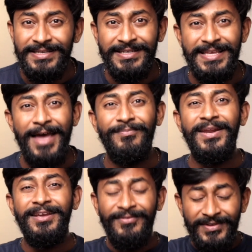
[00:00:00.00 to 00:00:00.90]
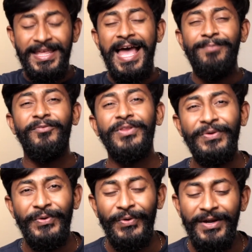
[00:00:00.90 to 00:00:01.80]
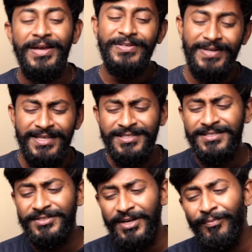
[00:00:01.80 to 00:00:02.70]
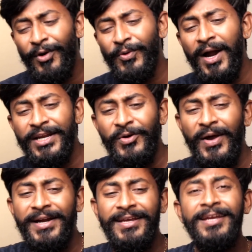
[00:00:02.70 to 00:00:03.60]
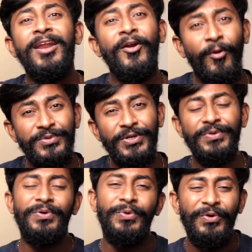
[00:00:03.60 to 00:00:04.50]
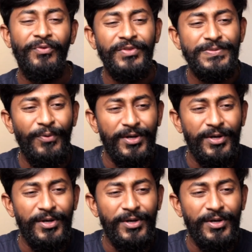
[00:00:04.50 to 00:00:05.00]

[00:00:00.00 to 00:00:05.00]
magic is happening with the help of the code. So let's just jump onto Arduino IDE and observe the code for this